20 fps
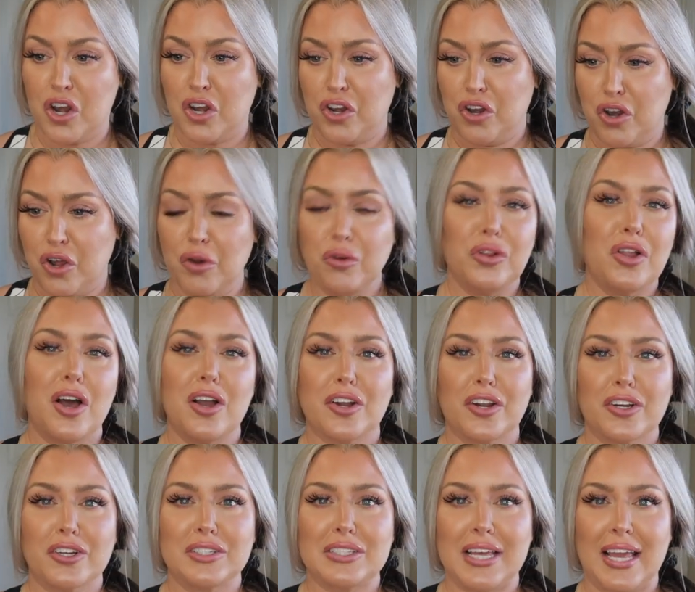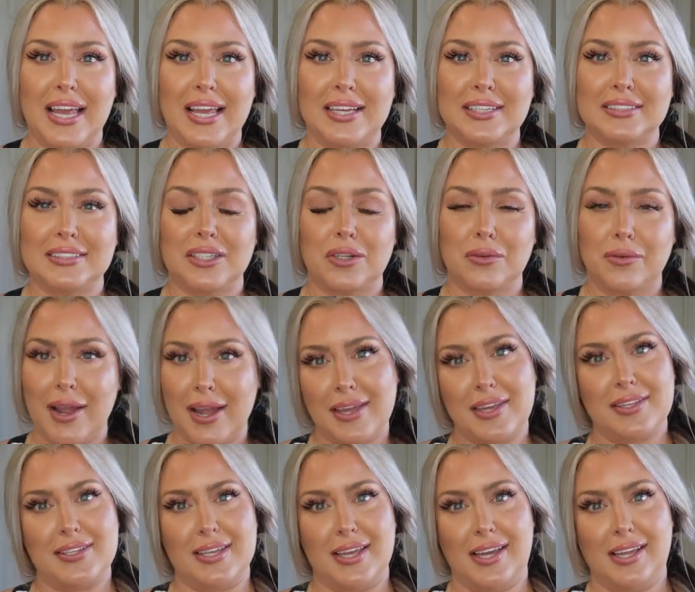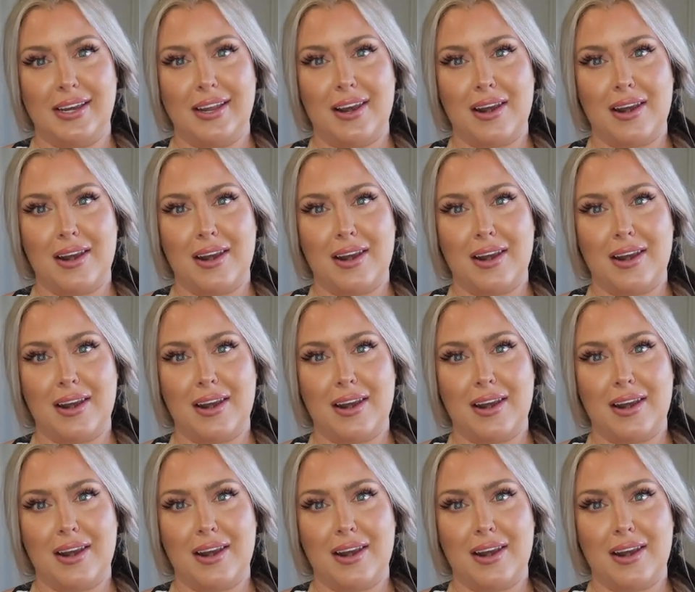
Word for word: no longer takes Rakuten.